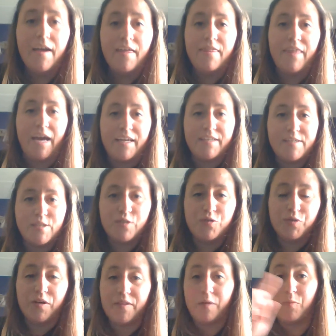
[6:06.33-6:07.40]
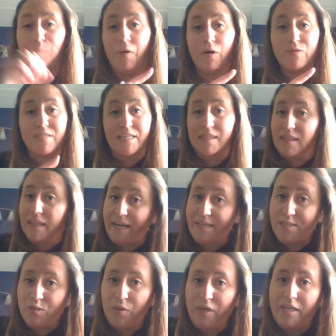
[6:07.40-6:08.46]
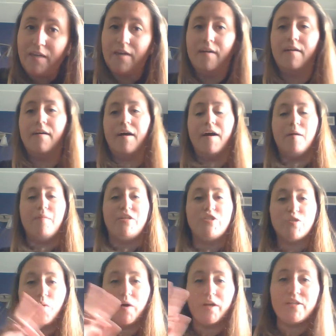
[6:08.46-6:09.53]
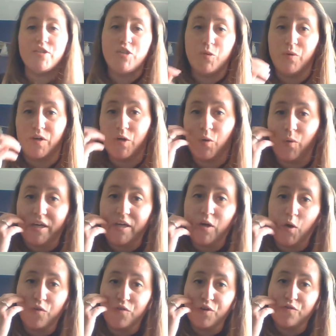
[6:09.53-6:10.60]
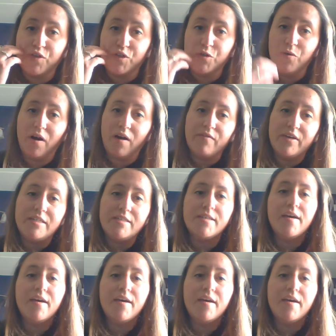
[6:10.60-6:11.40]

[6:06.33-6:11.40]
That is the drill that we posted last week. I just wanted to do a quick overview of it.